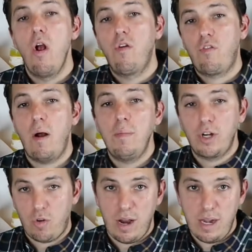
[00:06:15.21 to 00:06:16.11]
from an
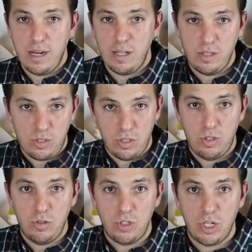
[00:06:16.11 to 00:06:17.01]
accredited
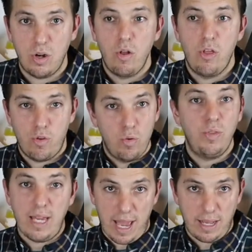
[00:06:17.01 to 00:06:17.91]
institution through
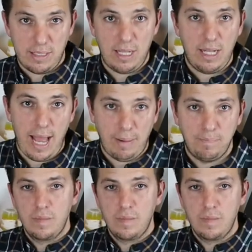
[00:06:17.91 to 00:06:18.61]
the ASLA.